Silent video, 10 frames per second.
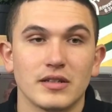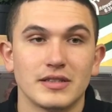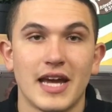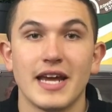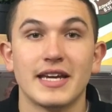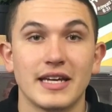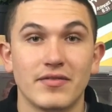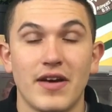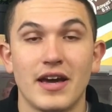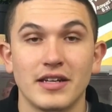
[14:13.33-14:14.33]
take
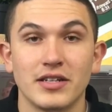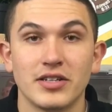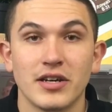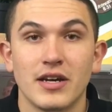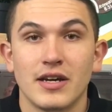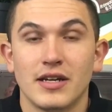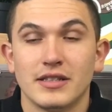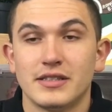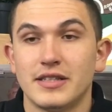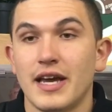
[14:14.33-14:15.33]
advantage
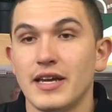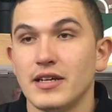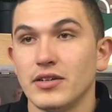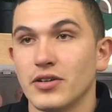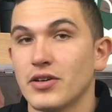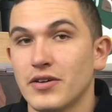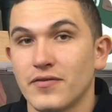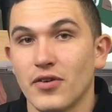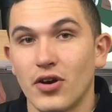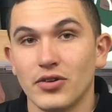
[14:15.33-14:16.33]
stay alert
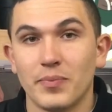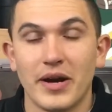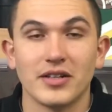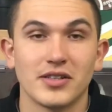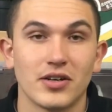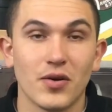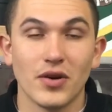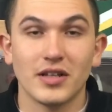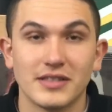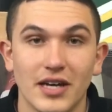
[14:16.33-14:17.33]
for all the pairs that are
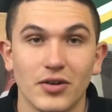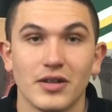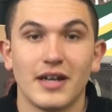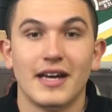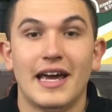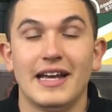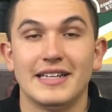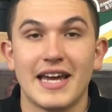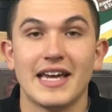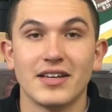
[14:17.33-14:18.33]
going on sale and
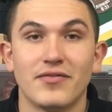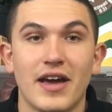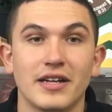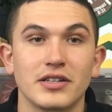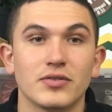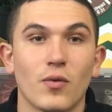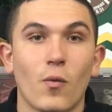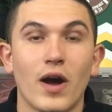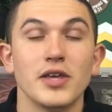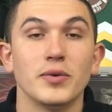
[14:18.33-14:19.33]
take advantage
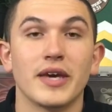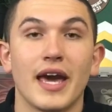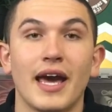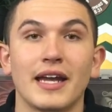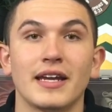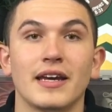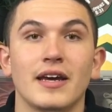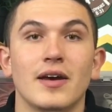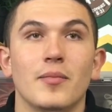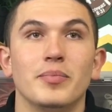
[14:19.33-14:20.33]
while you can
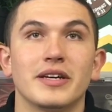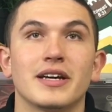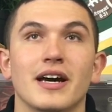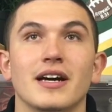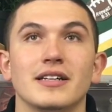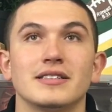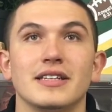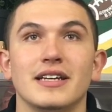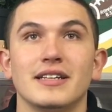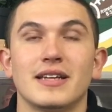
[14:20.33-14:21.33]
because
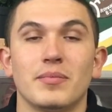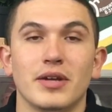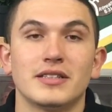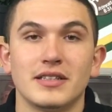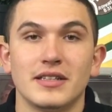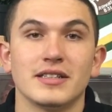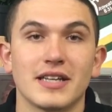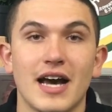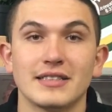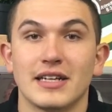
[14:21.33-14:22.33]
it is a blessing in
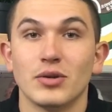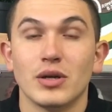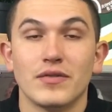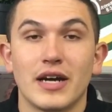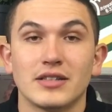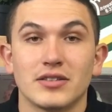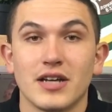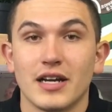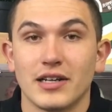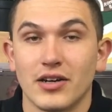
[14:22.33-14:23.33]
disguise. And I know if you guys are
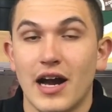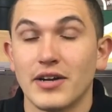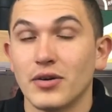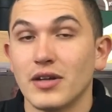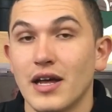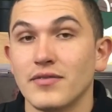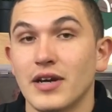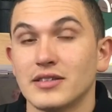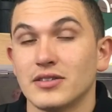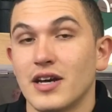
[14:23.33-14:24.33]
talking, I know a lot of you
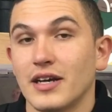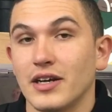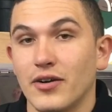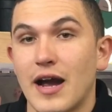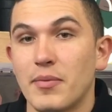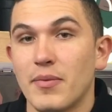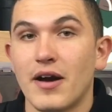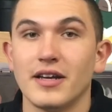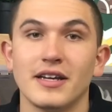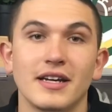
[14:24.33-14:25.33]
guys are talking crap
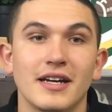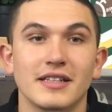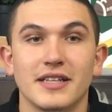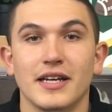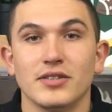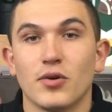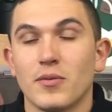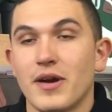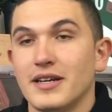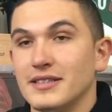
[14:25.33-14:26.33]
about it, saying
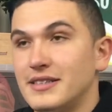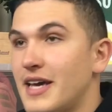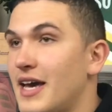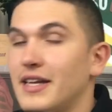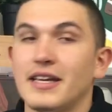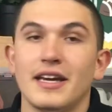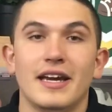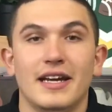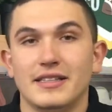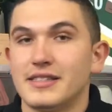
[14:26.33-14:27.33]
Jordan Brand is dead,
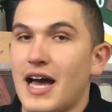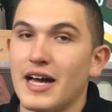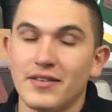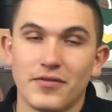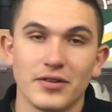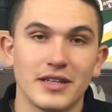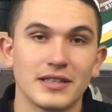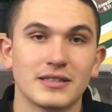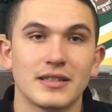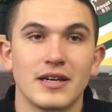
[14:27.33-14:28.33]
it's dying for
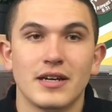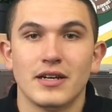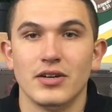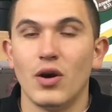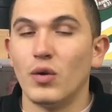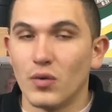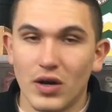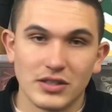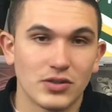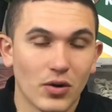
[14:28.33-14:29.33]
this, no one
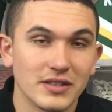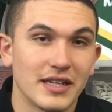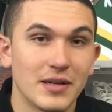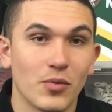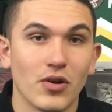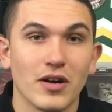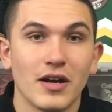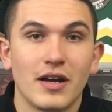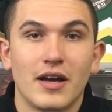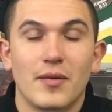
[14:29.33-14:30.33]
wants Jordans anymore.
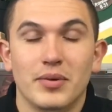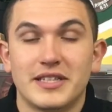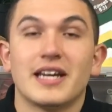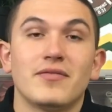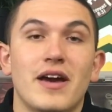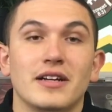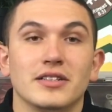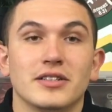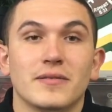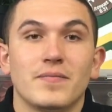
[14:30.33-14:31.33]
But take
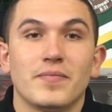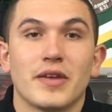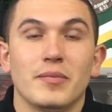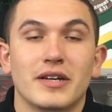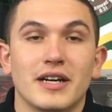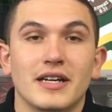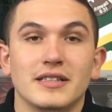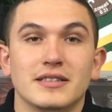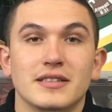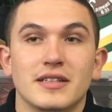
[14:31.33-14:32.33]
advantage
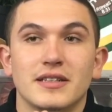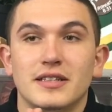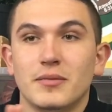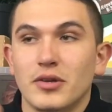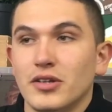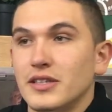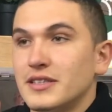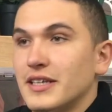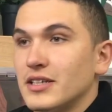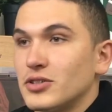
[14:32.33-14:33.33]
because the ability
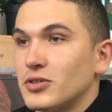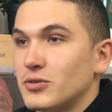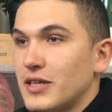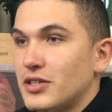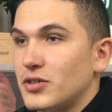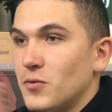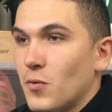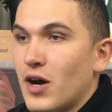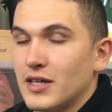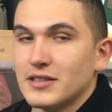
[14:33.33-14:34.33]
to get shoes that you
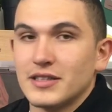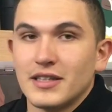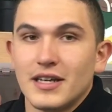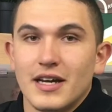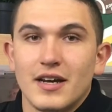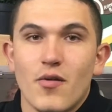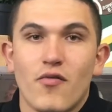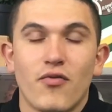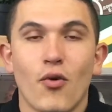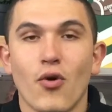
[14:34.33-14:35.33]
want
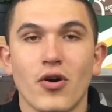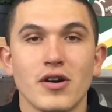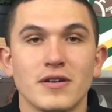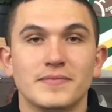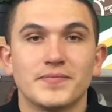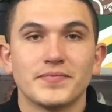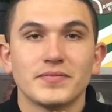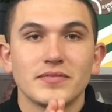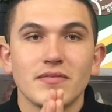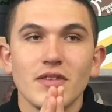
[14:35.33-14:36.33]
for
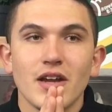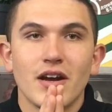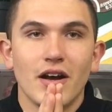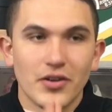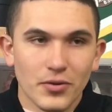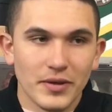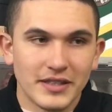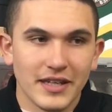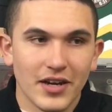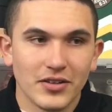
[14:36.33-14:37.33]
under
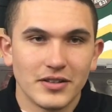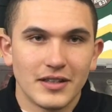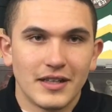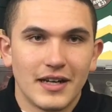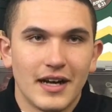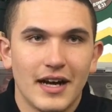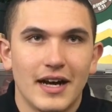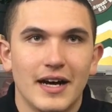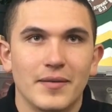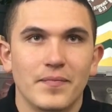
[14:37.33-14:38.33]
retail
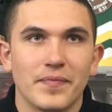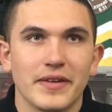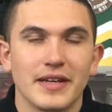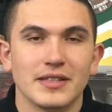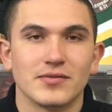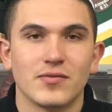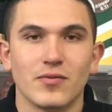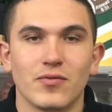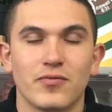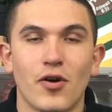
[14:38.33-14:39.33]
um, is
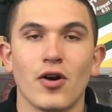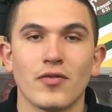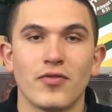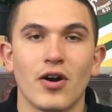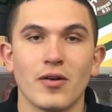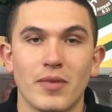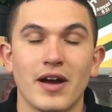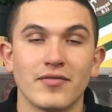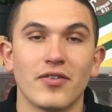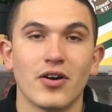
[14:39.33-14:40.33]
far, far, by
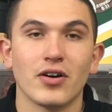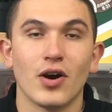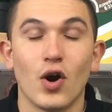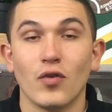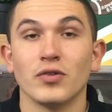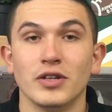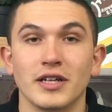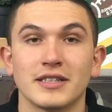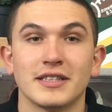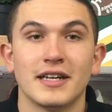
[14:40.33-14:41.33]
and far
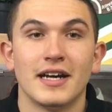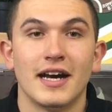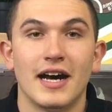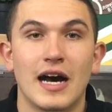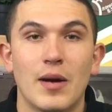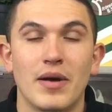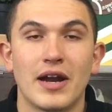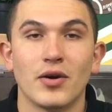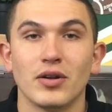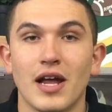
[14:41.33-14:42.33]
overlooked. Um, and I
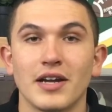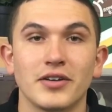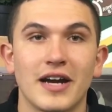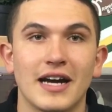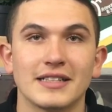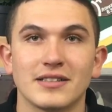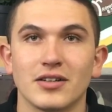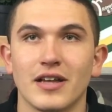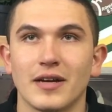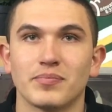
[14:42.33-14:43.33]
know a lot of you guys are
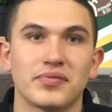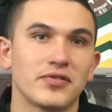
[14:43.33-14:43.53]
like,